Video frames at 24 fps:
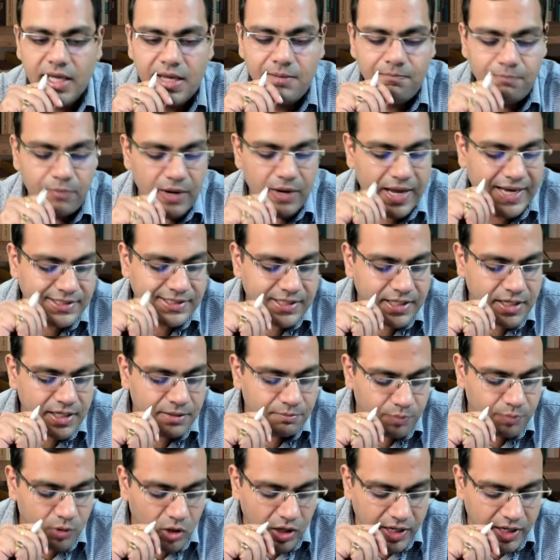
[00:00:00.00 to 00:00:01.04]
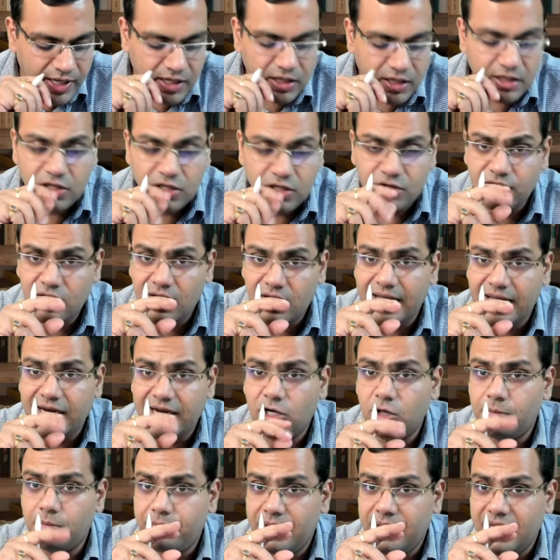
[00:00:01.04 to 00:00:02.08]
as an employer, you would like
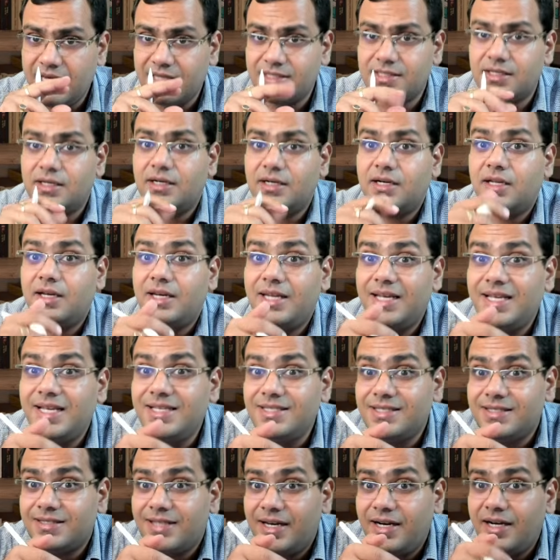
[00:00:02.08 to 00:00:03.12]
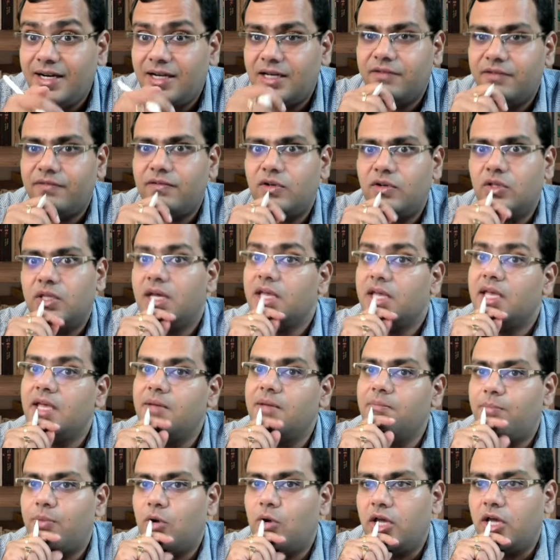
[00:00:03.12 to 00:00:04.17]
to pay a certain incentive to the
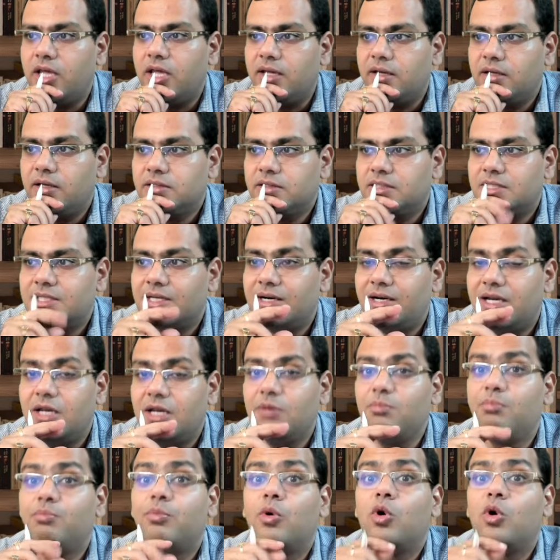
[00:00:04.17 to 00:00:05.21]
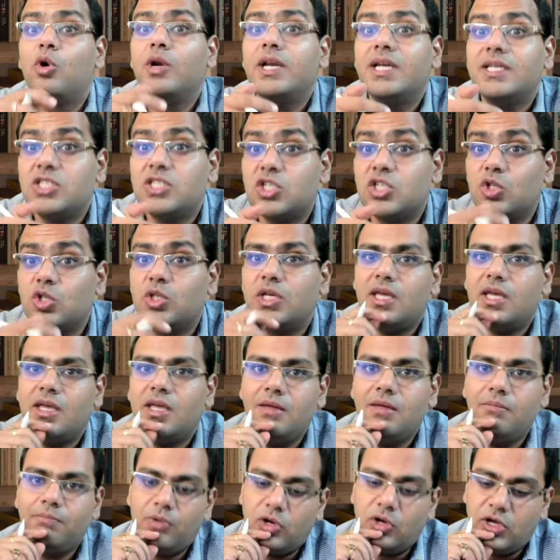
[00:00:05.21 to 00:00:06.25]
employee, certain bonus to the
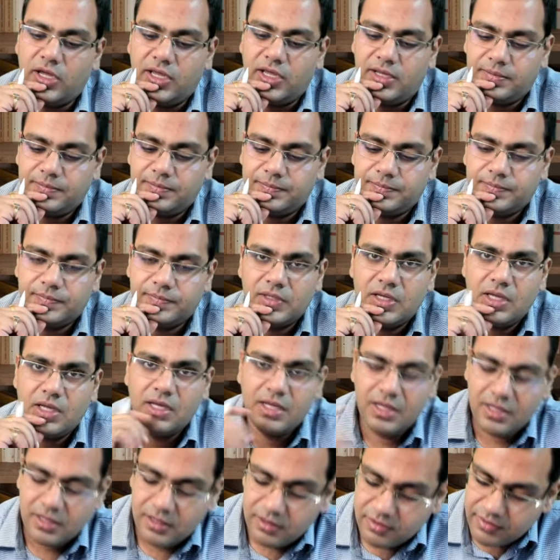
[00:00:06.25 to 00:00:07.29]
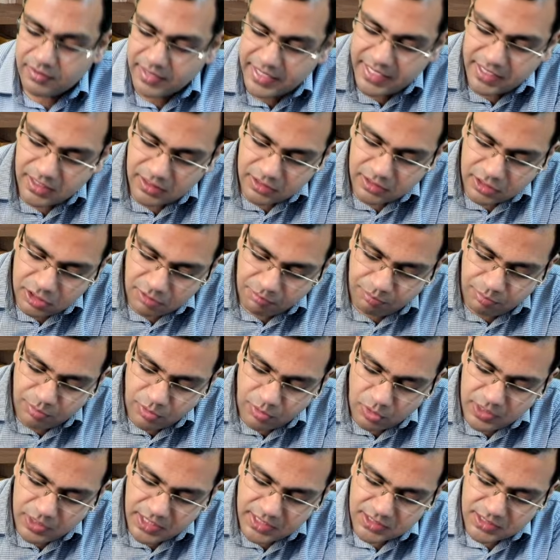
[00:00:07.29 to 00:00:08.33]
employee, right? The
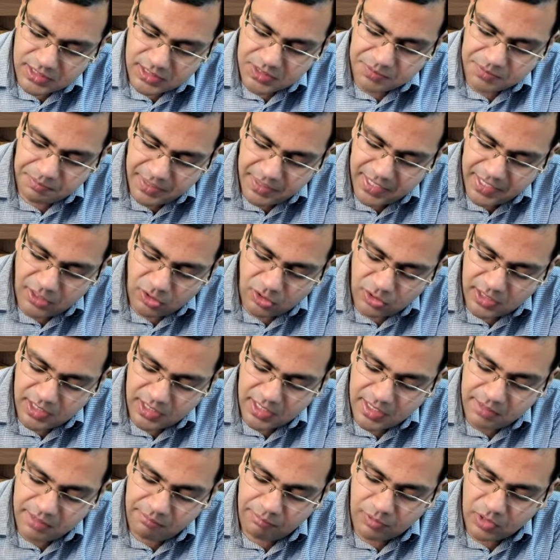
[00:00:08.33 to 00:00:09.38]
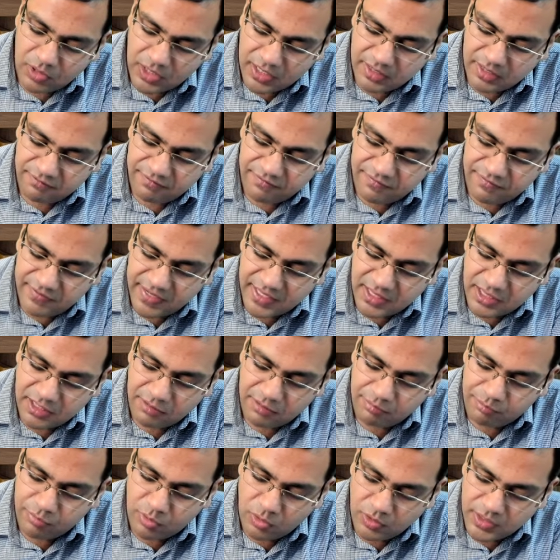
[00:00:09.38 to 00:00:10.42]
bonus is paid to the employee. When the
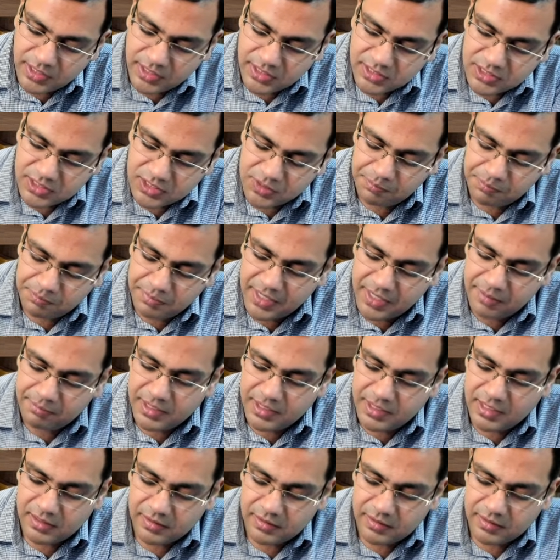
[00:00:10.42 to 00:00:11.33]
bonus is payable,